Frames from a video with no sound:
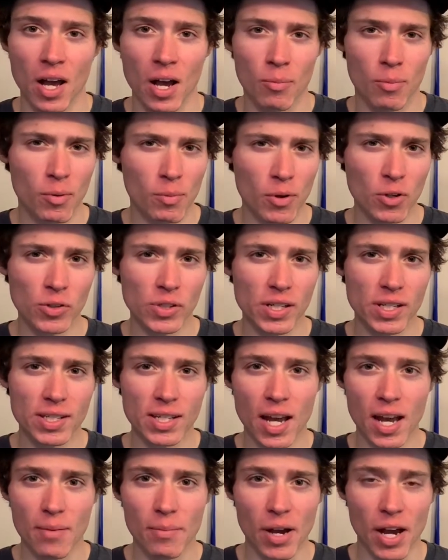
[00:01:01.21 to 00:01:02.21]
But most of the
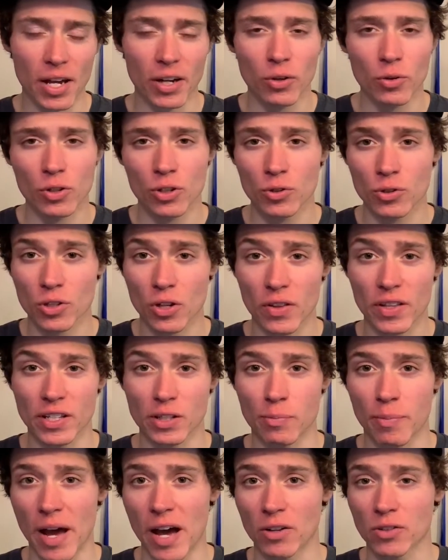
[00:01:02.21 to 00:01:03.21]
time I don't use all these
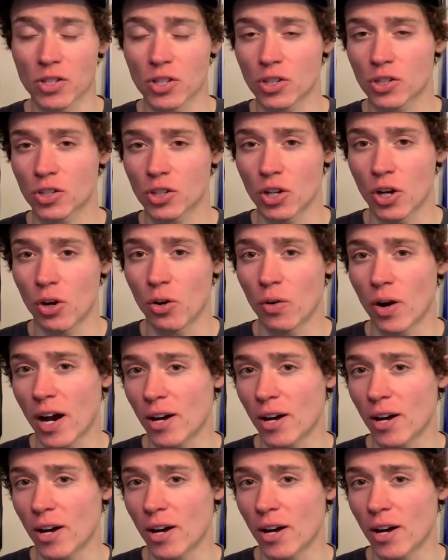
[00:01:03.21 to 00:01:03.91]
mounts, so I